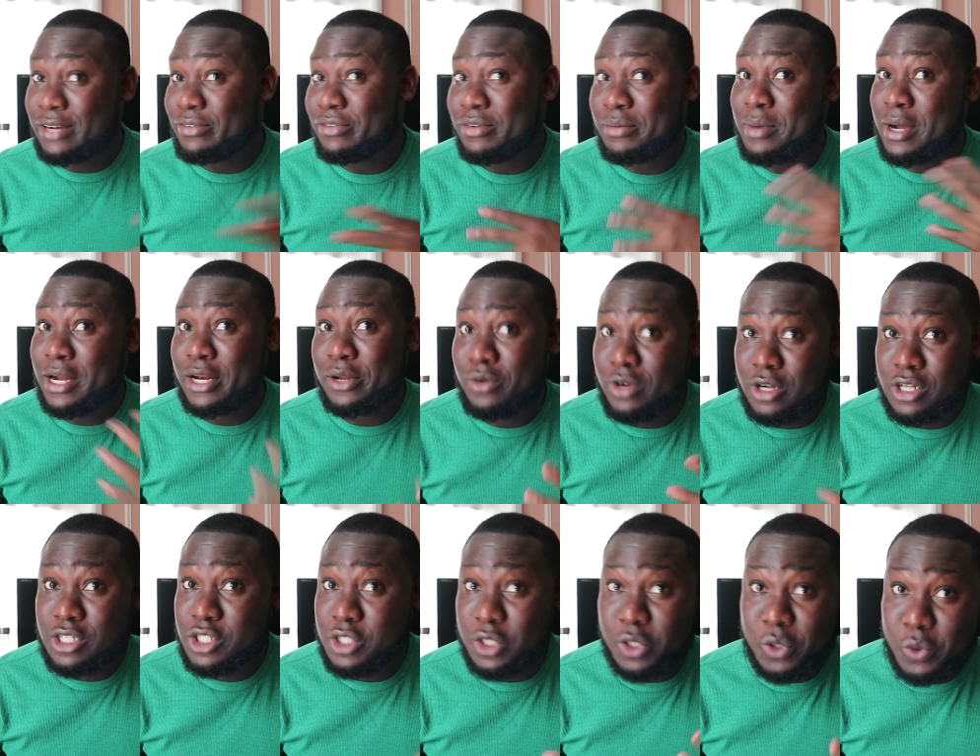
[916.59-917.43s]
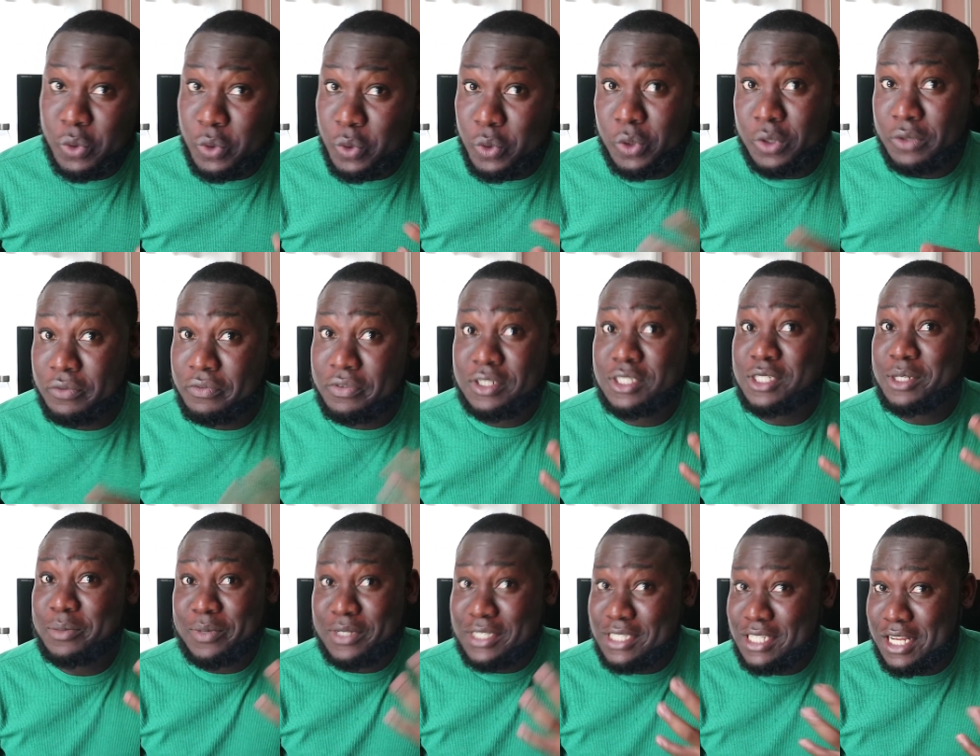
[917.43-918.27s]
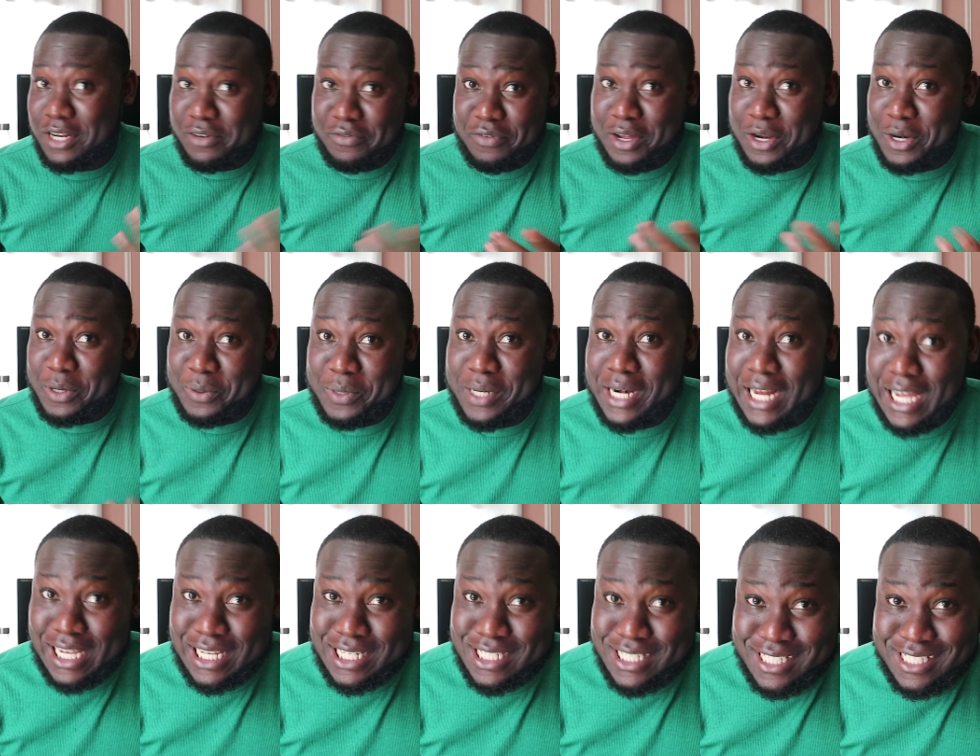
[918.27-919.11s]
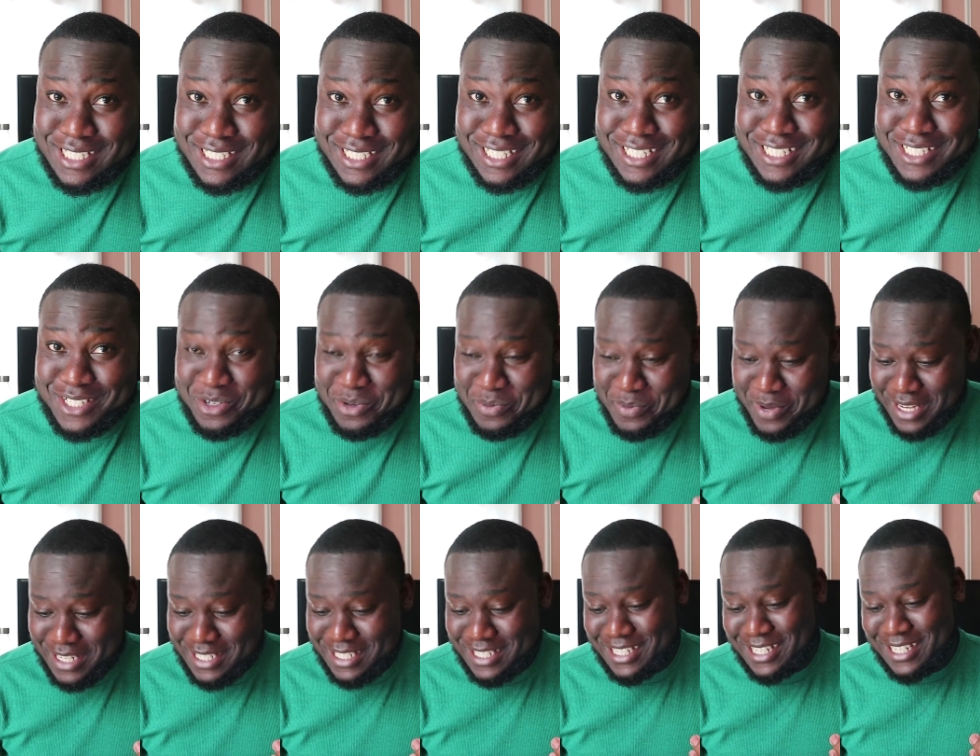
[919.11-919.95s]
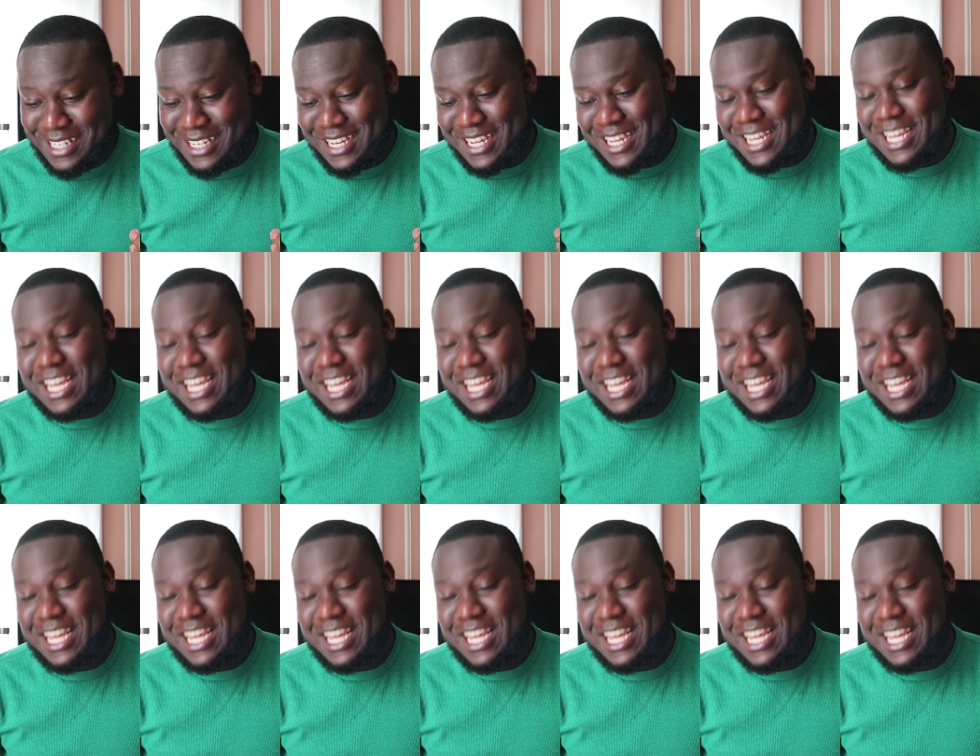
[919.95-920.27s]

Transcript: Everybody wants to look good. Fix up yourself and look nice. You see what I say?